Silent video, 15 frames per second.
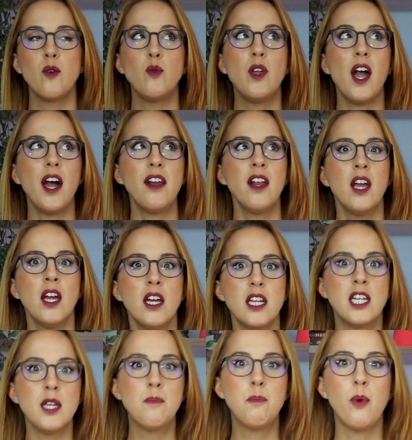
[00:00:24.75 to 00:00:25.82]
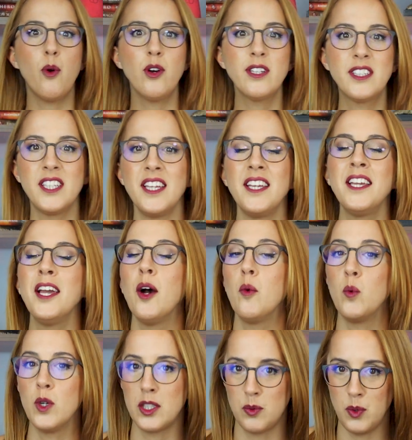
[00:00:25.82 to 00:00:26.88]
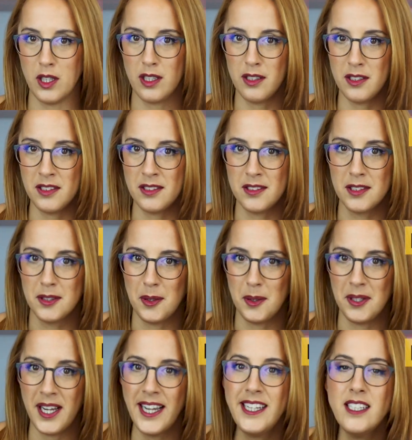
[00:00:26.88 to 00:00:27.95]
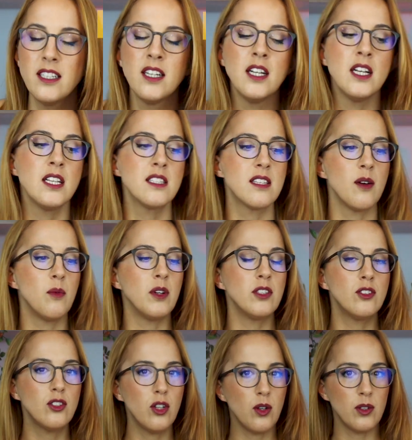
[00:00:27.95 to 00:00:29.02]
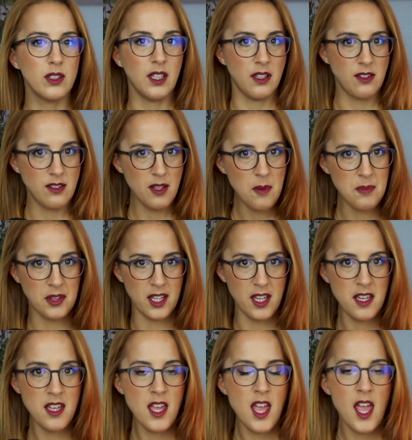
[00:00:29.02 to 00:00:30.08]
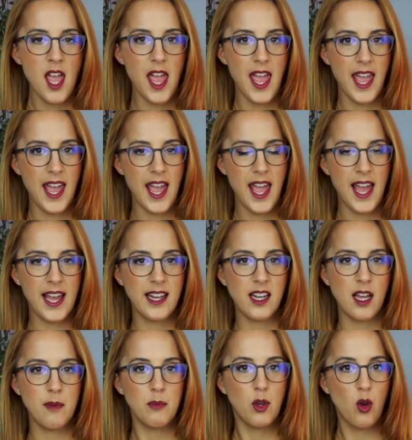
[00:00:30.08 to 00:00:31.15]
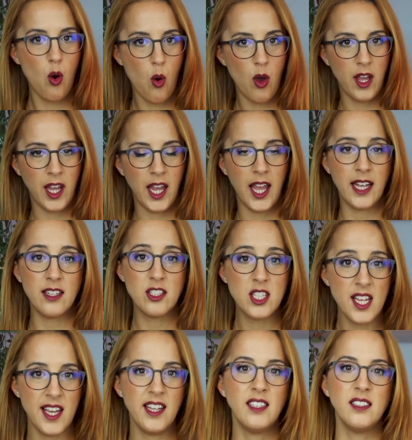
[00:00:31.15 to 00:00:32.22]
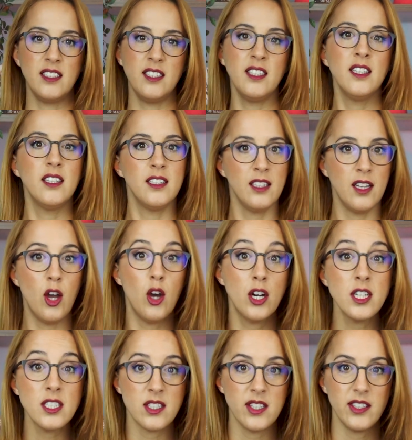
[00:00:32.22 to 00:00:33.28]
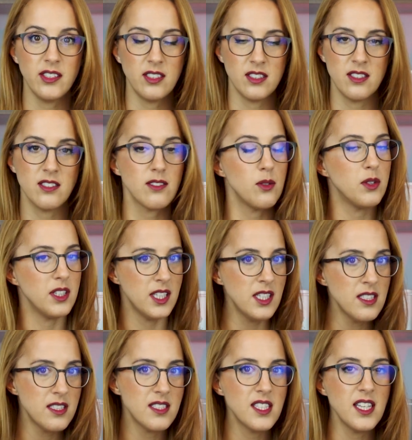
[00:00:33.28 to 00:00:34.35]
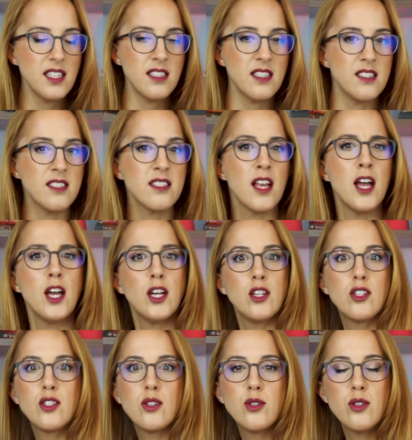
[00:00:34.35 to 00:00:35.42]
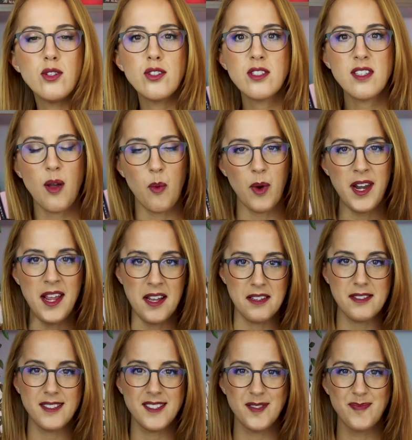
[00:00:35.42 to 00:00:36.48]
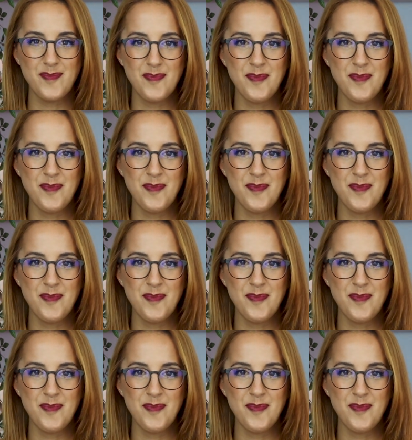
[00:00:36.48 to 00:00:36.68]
We are reporting what we learned, all right? Someone told us something and I'm going and telling her sentence or his sentence to someone else.